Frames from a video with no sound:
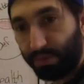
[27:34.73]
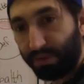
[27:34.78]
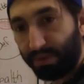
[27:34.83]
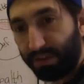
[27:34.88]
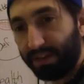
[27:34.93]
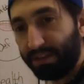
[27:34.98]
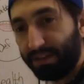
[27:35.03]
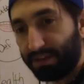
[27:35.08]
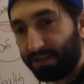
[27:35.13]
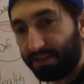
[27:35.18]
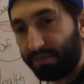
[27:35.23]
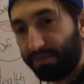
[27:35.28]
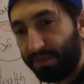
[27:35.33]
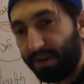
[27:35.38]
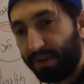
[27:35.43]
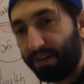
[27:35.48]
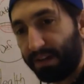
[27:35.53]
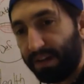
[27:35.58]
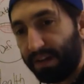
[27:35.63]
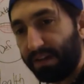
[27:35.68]
is a
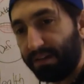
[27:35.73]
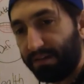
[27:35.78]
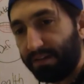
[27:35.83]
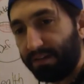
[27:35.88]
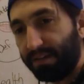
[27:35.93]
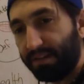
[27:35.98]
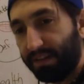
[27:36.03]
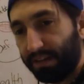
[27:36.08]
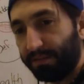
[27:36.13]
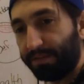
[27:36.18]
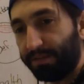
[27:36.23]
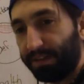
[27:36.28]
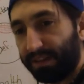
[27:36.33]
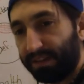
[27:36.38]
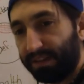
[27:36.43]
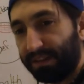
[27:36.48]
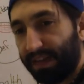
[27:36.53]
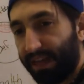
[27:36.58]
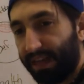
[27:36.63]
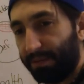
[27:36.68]
very
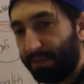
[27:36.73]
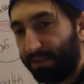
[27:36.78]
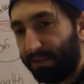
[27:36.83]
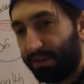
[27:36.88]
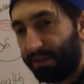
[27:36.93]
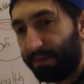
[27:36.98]
different type of